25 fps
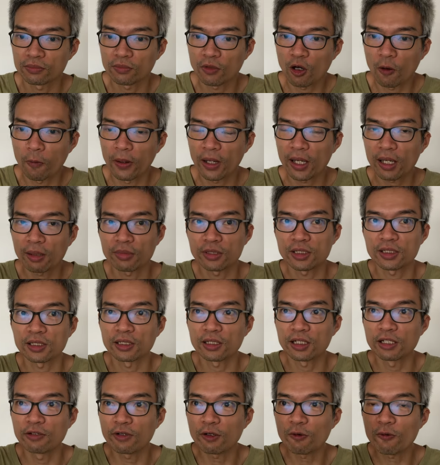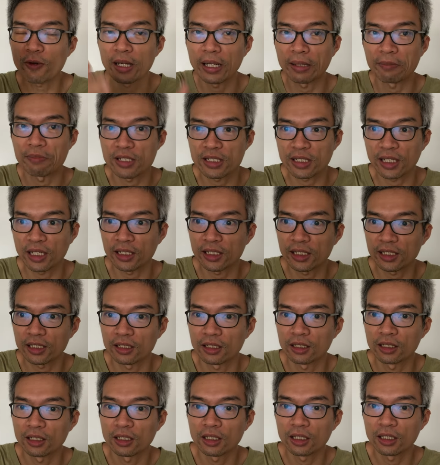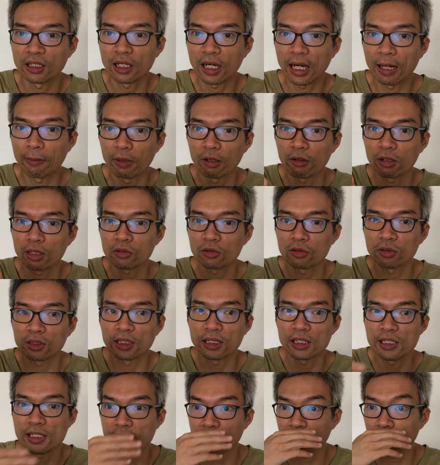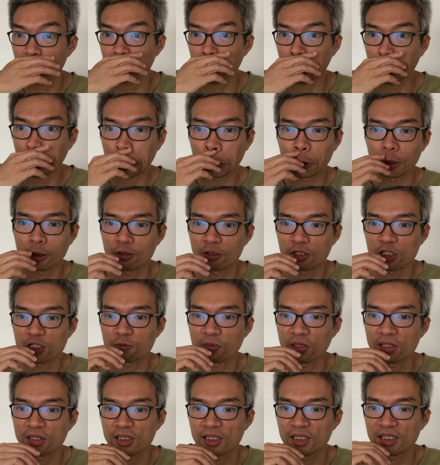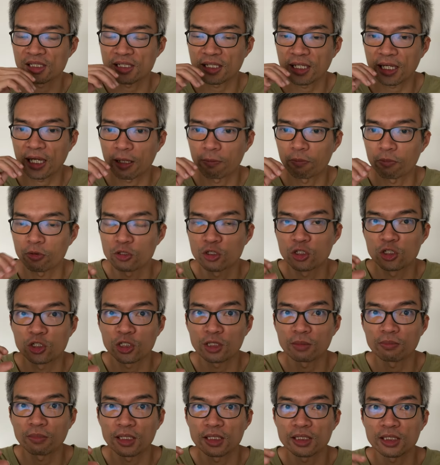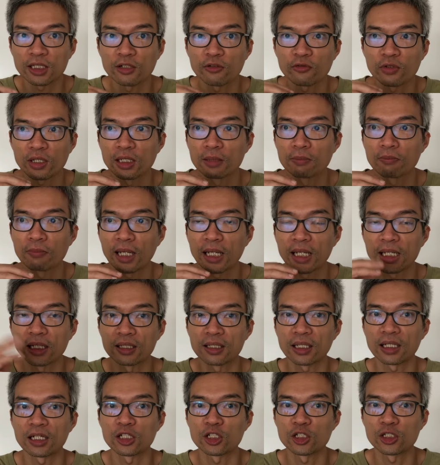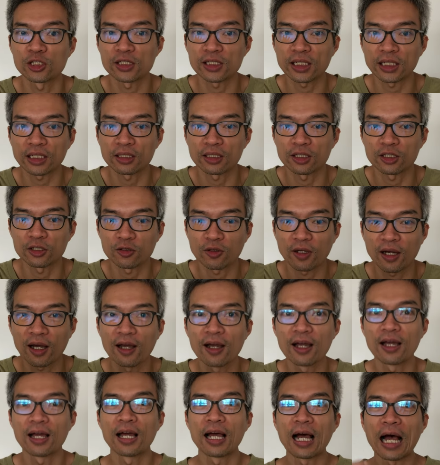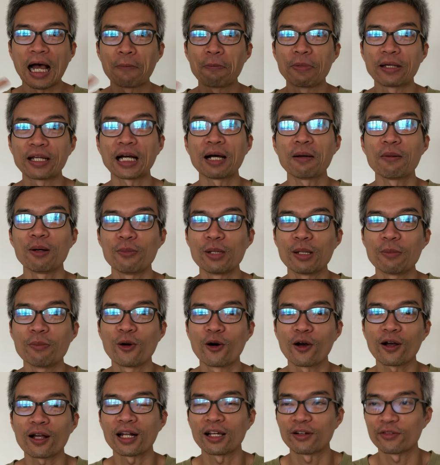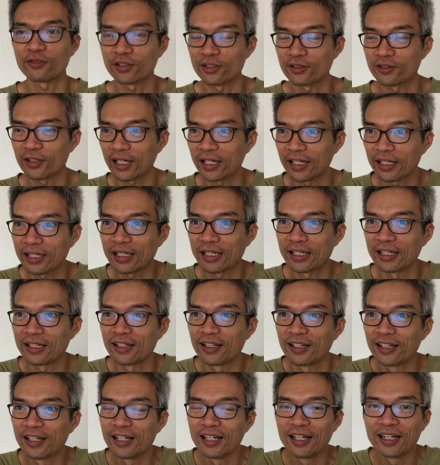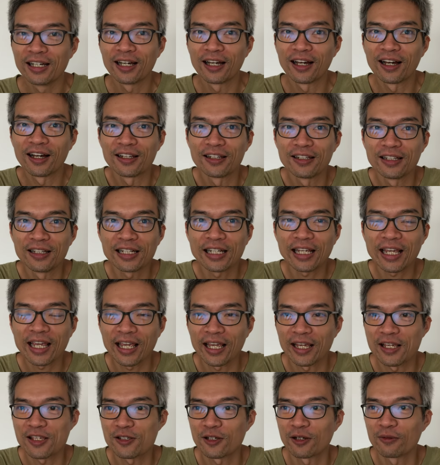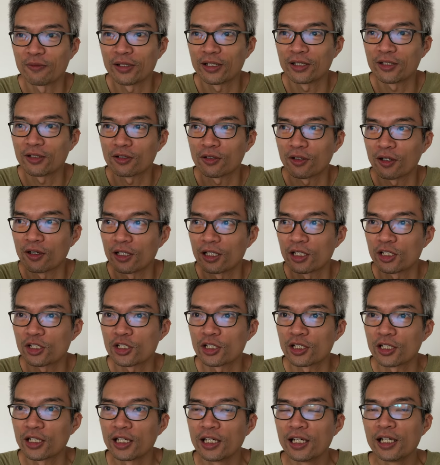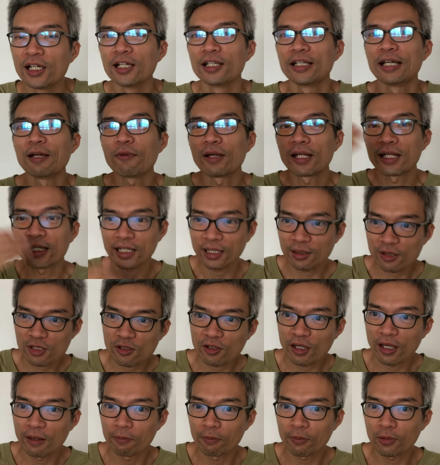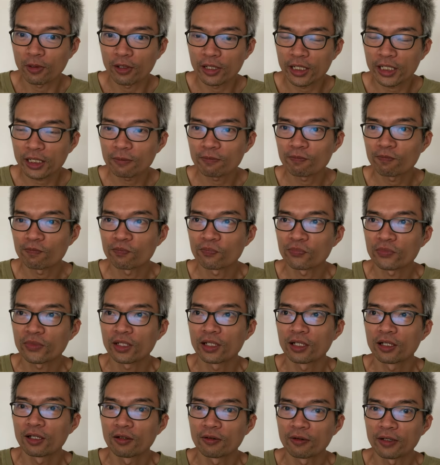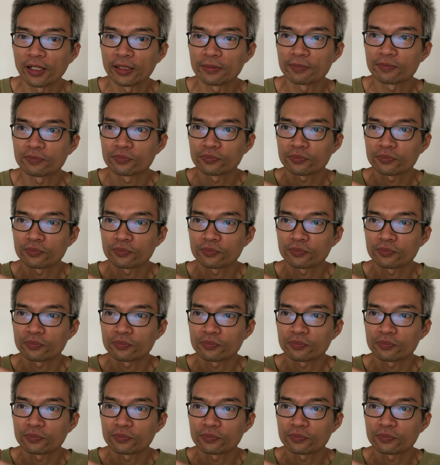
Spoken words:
or perhaps even when I'm studying, I might want to design my interior spaces that I position myself in my intelligence sector. So I become a bit more clever, right, in learning and absorbing the knowledge. Then when it comes to employing, right,